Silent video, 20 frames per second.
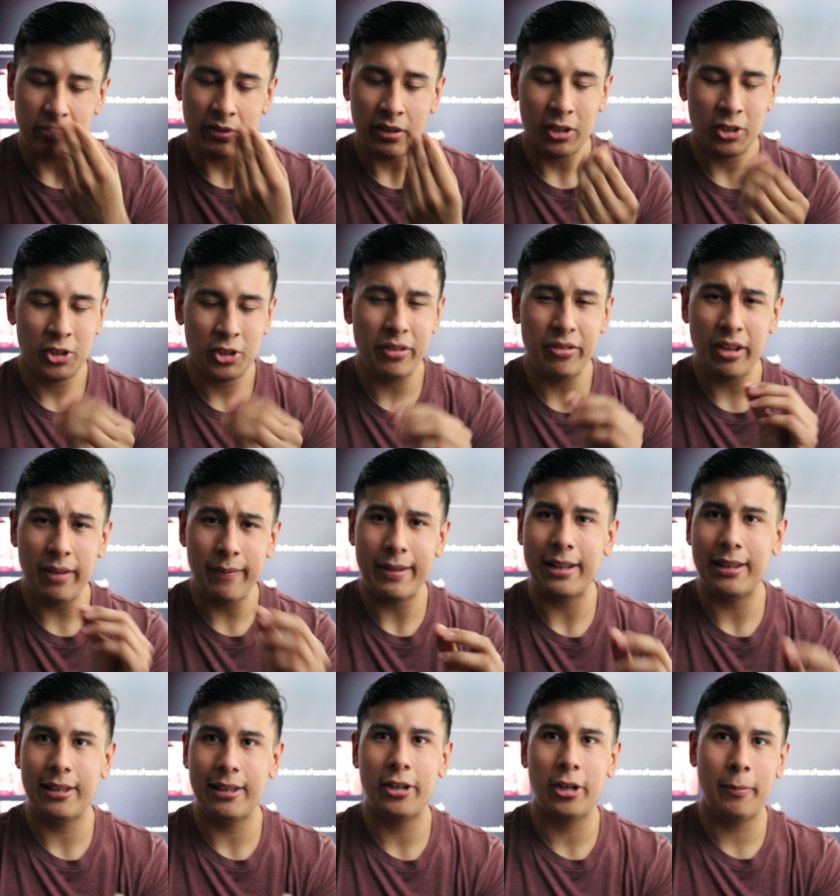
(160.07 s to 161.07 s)
she seemed a
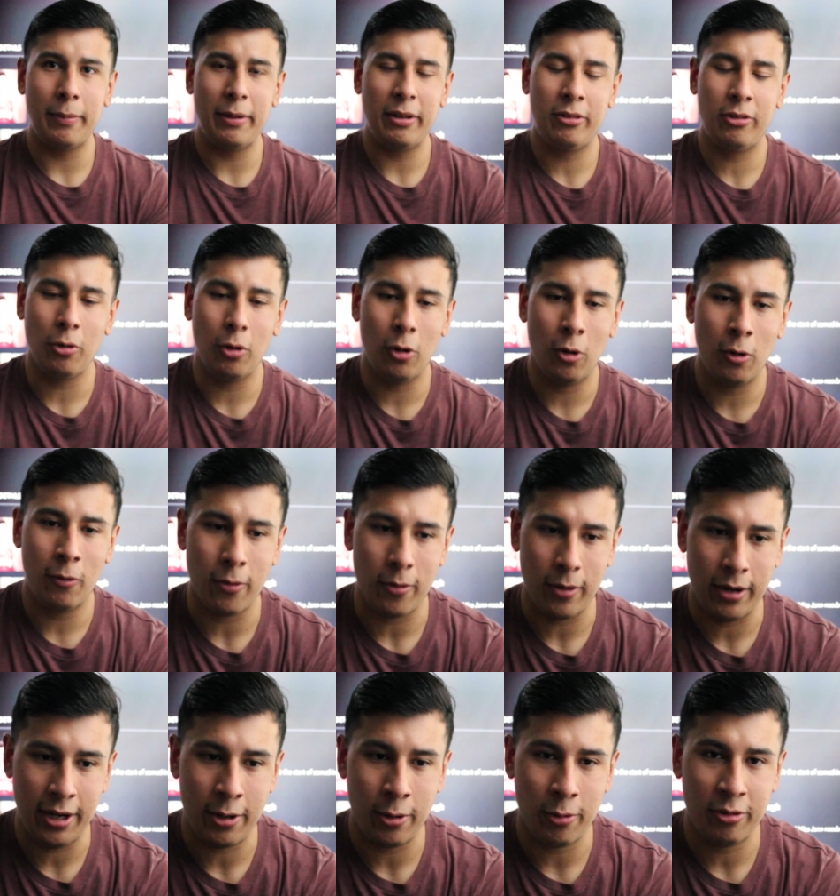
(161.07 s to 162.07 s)
little bit too
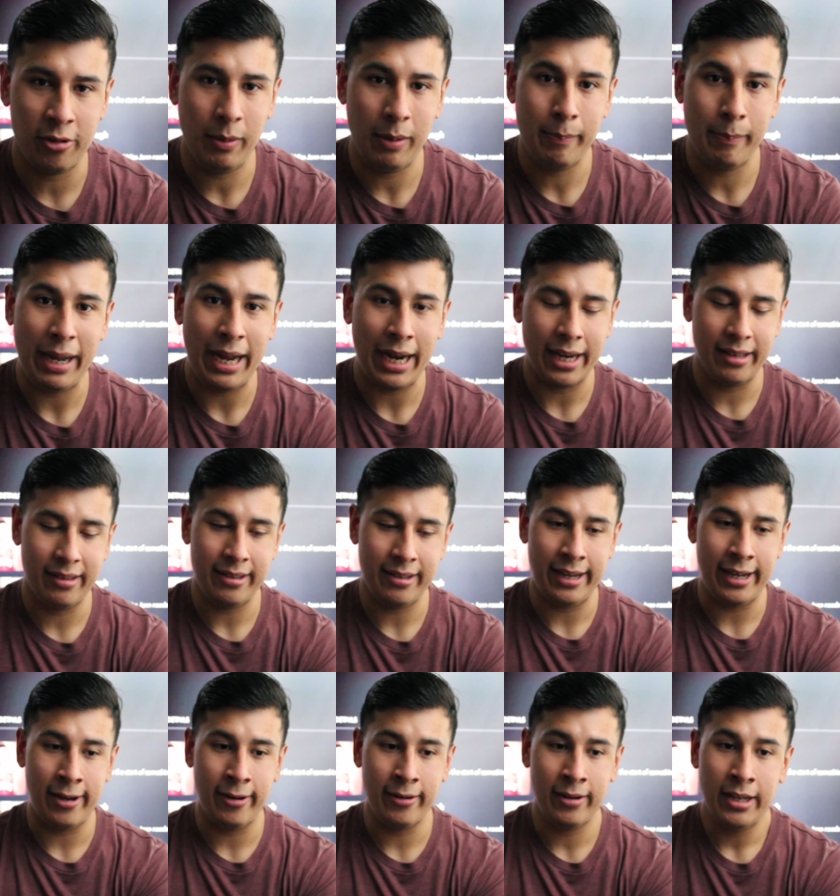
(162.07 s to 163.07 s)
overeager to be back in
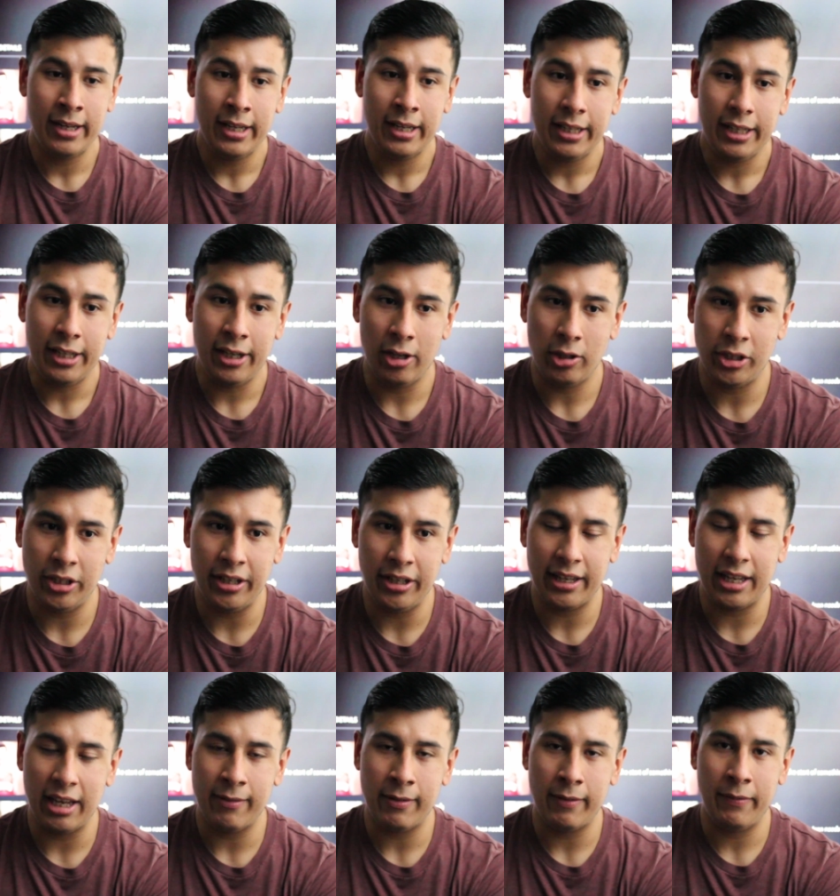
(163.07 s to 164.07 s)
town. You know, she did
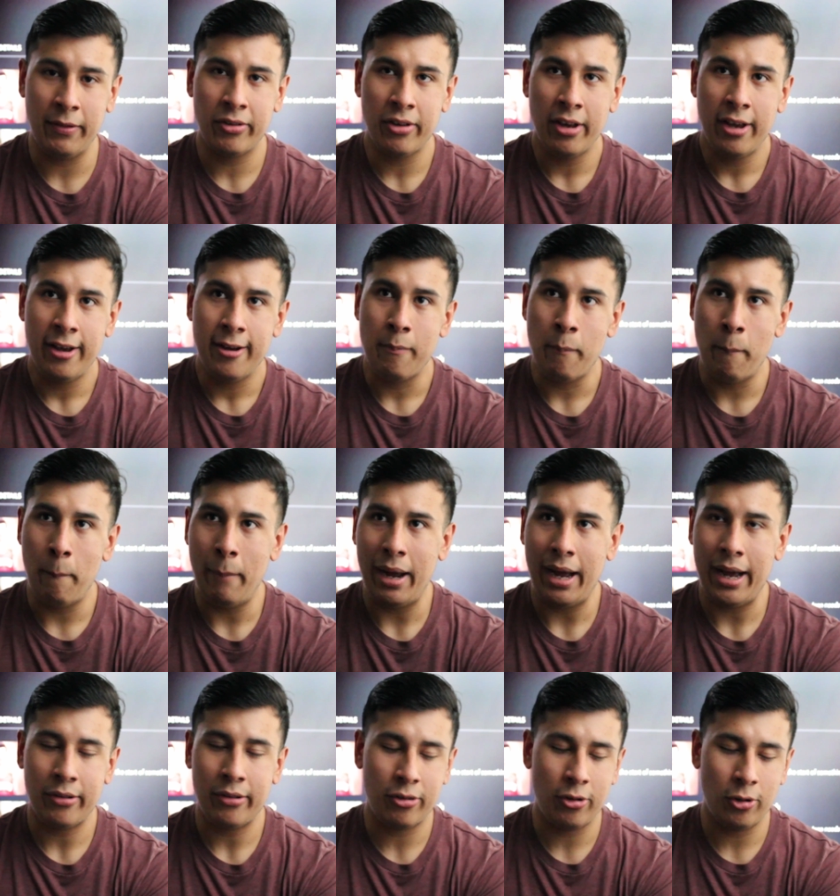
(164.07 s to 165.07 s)
give up this
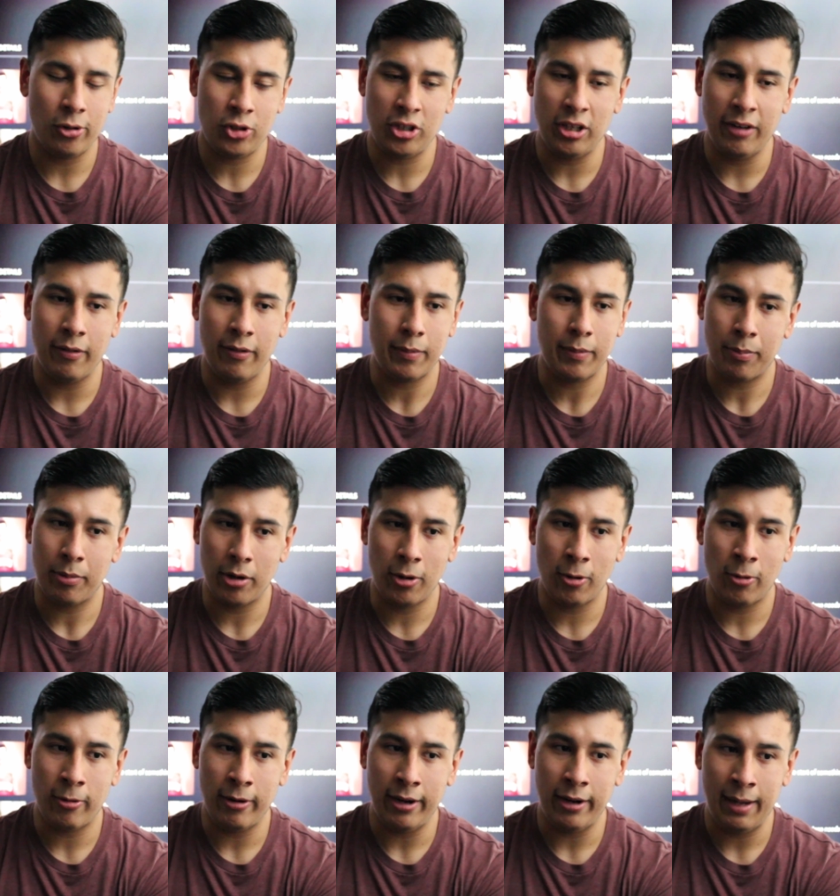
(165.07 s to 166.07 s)
master shift of a
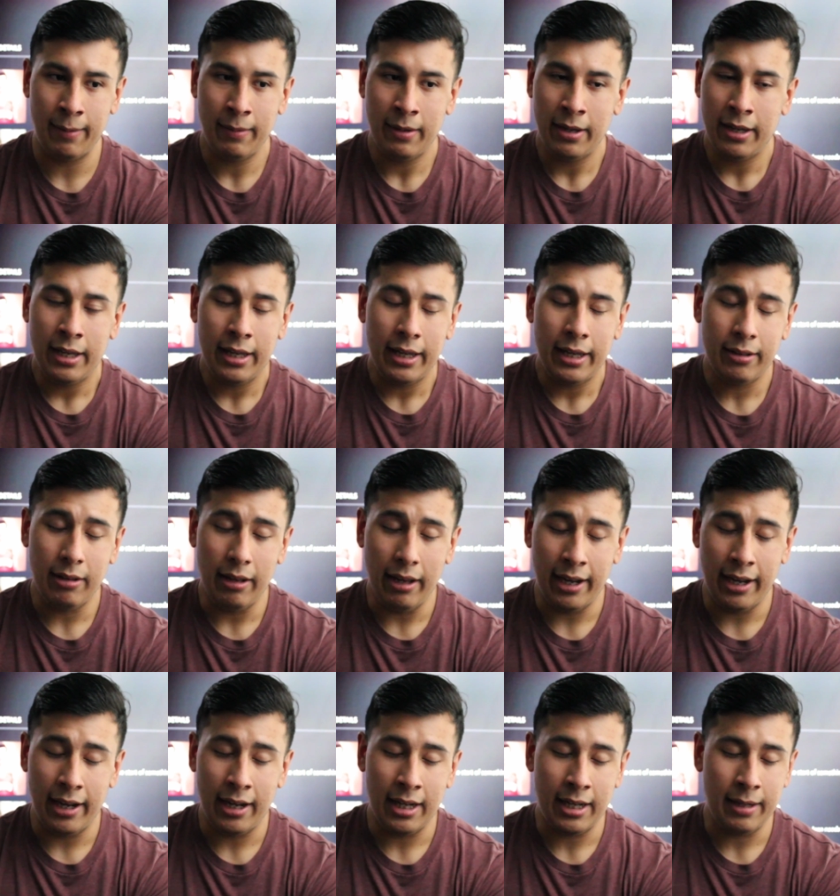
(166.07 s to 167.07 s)
program
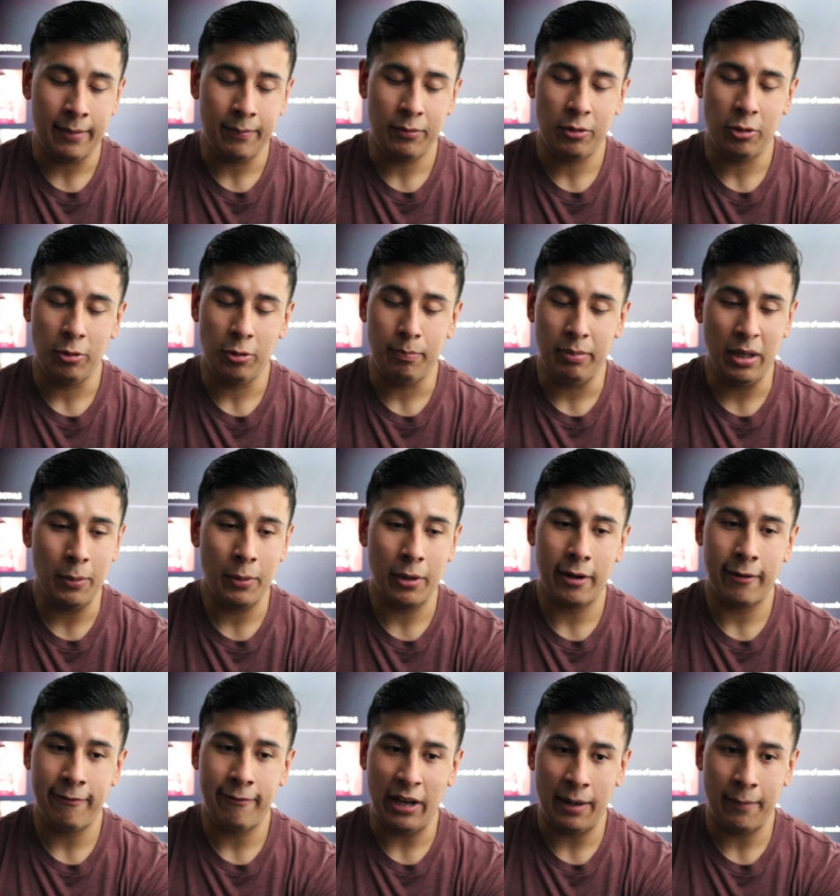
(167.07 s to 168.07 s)
um, to be with her
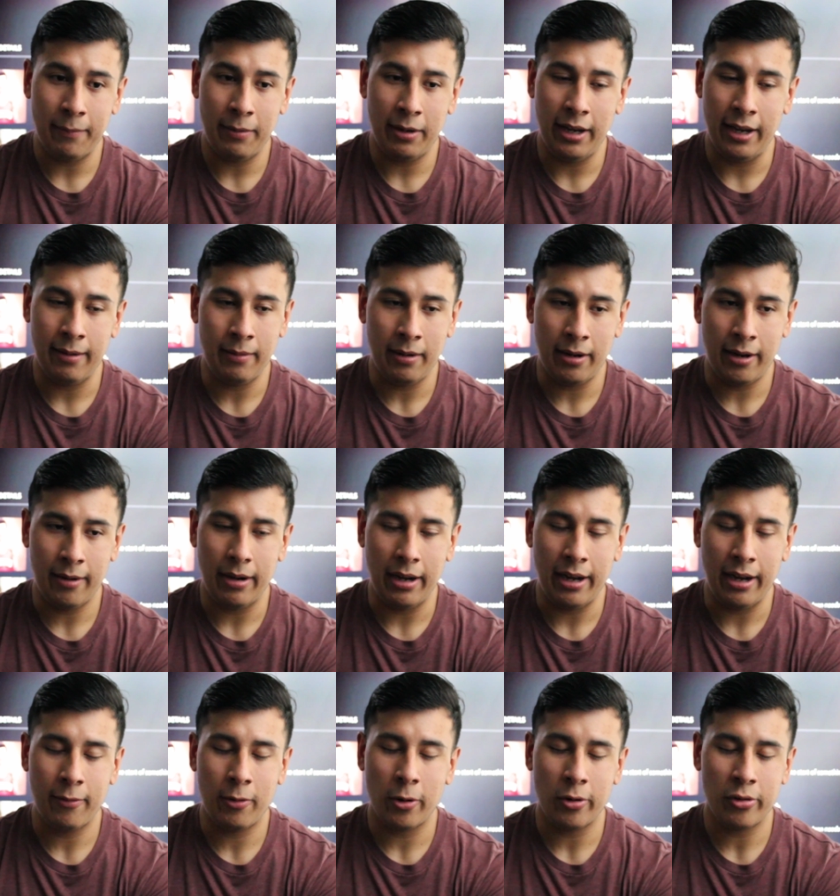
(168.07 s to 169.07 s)
family and, uh,
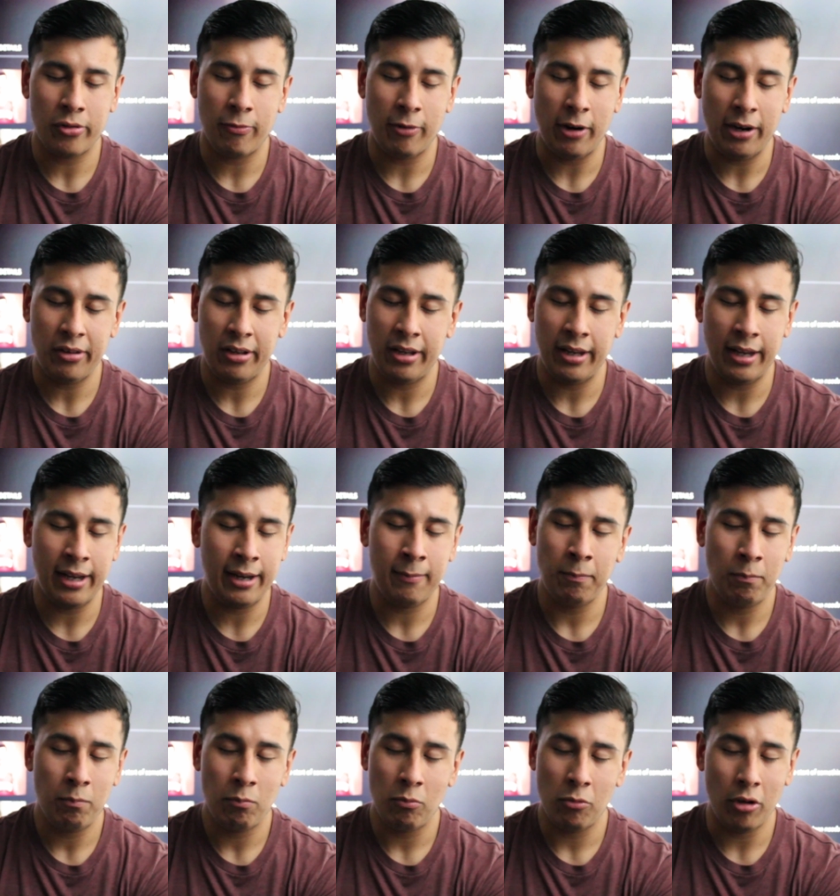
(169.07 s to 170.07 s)
of course, friends again.
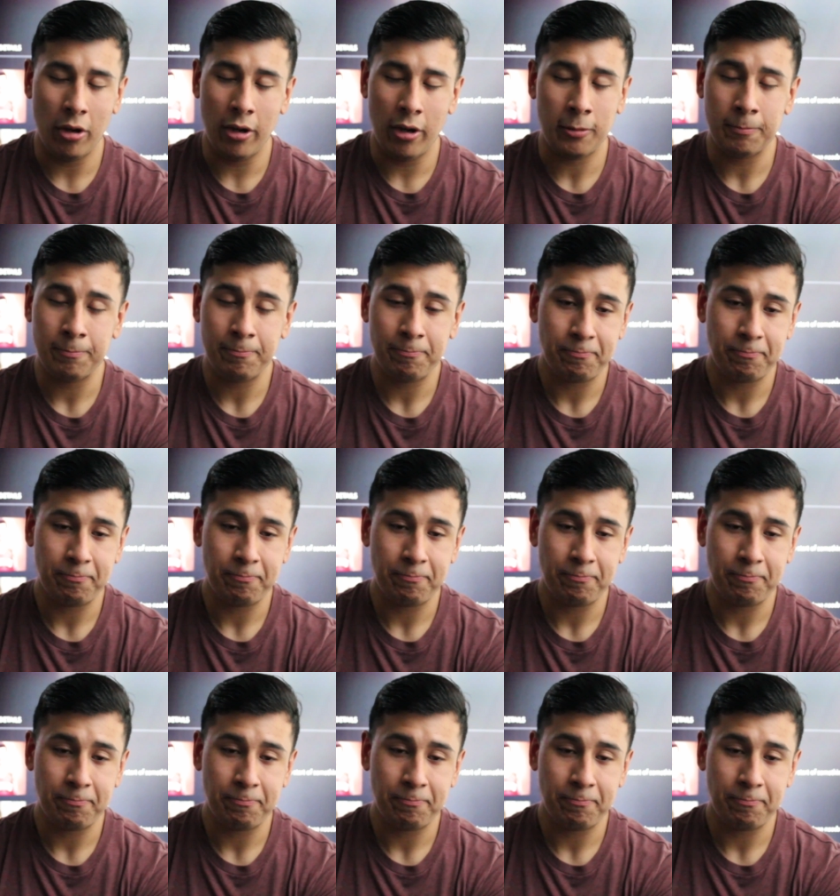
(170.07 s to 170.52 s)
So